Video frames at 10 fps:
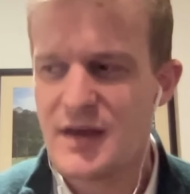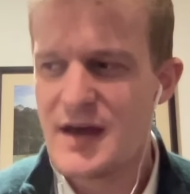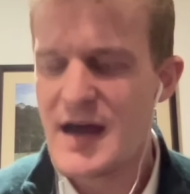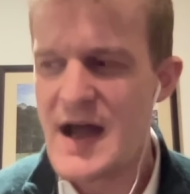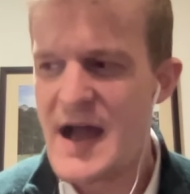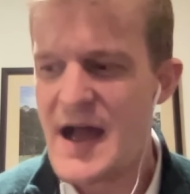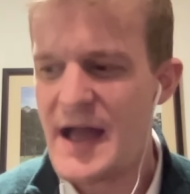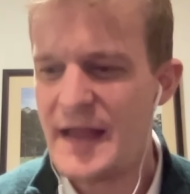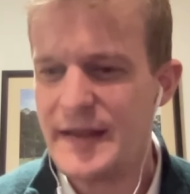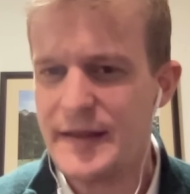
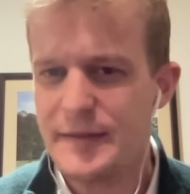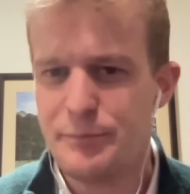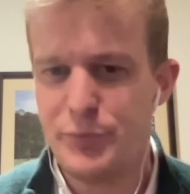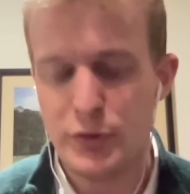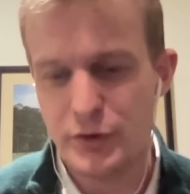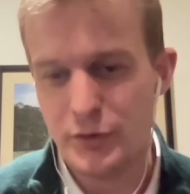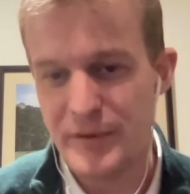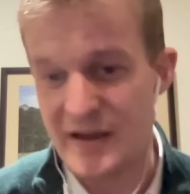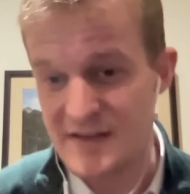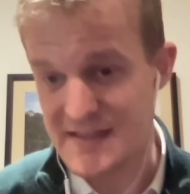And Boogaloo,
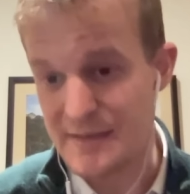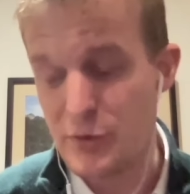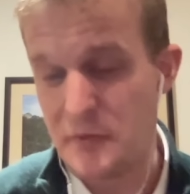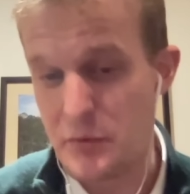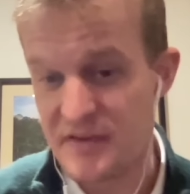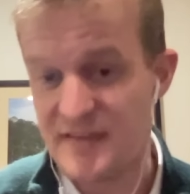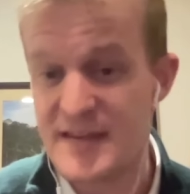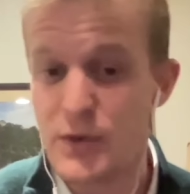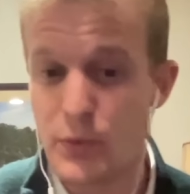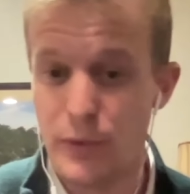because that movie was a
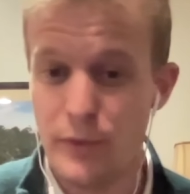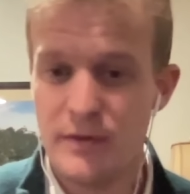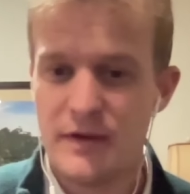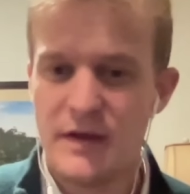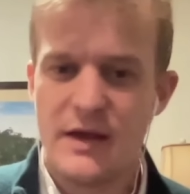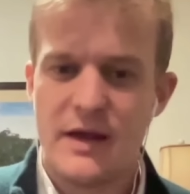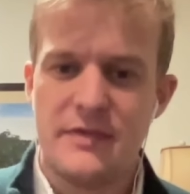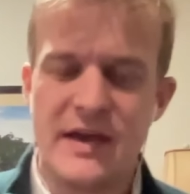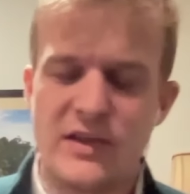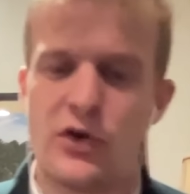sequel,
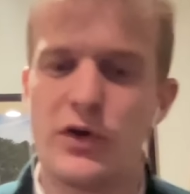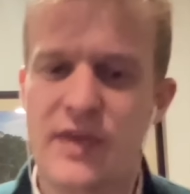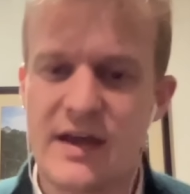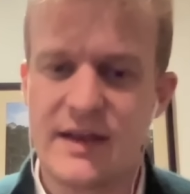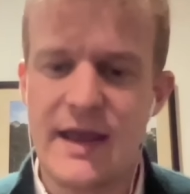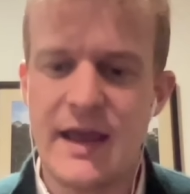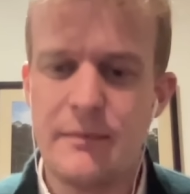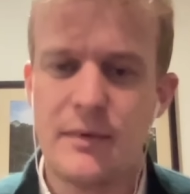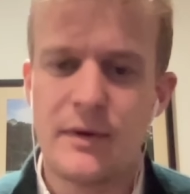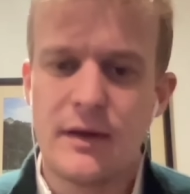they took that
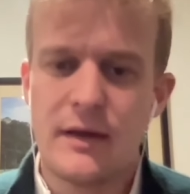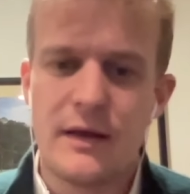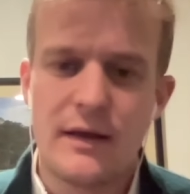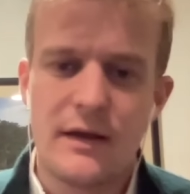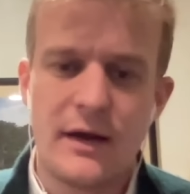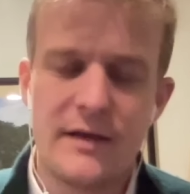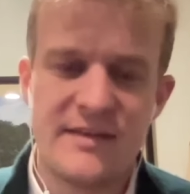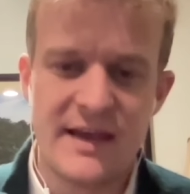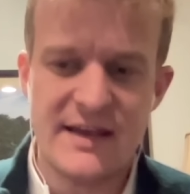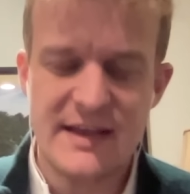name
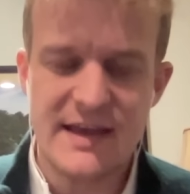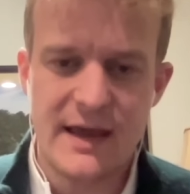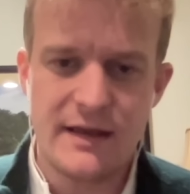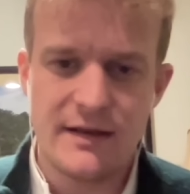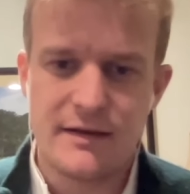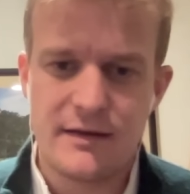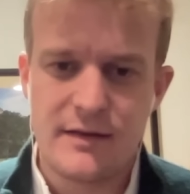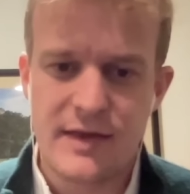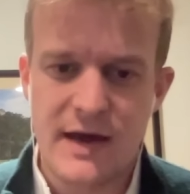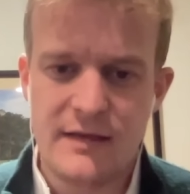to indicate
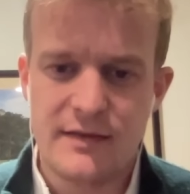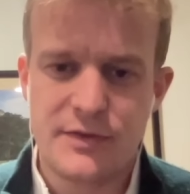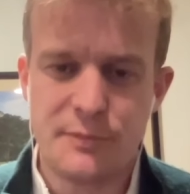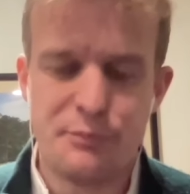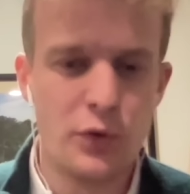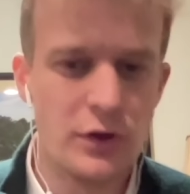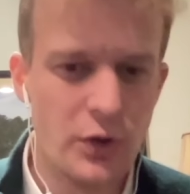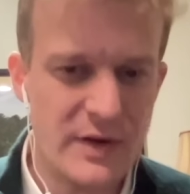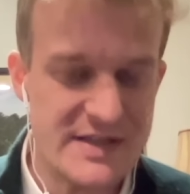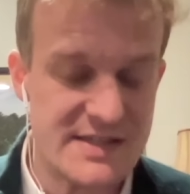that the
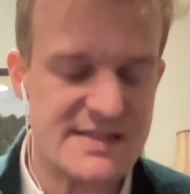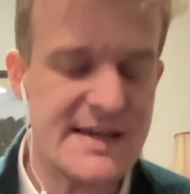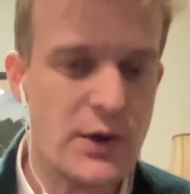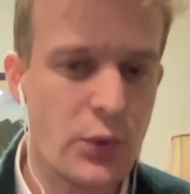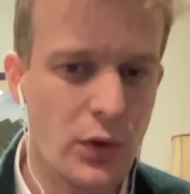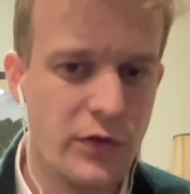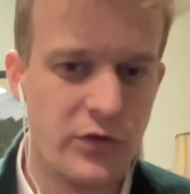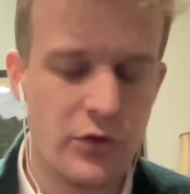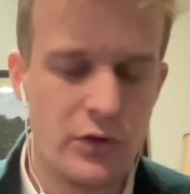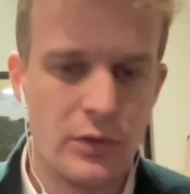Boogaloo is the sequel
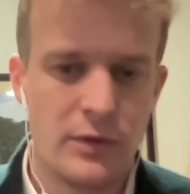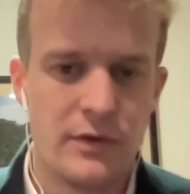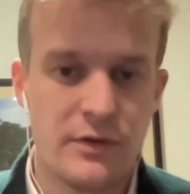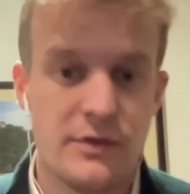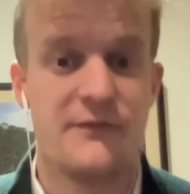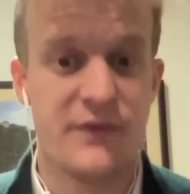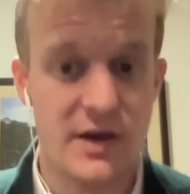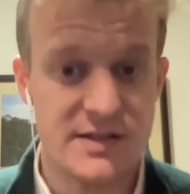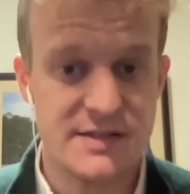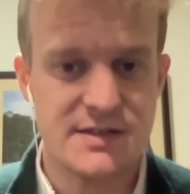to the
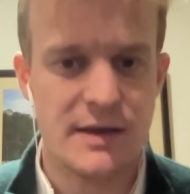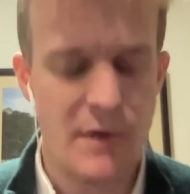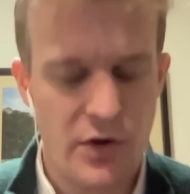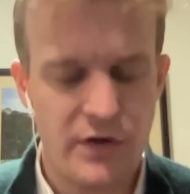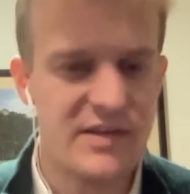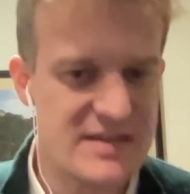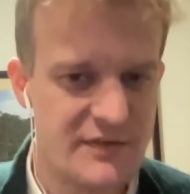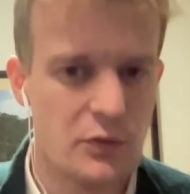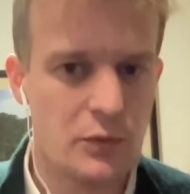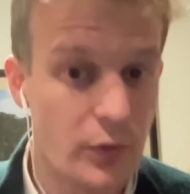first American
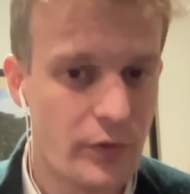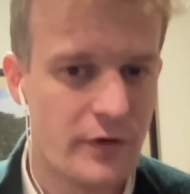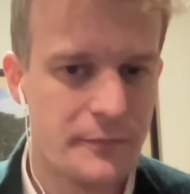Civil War.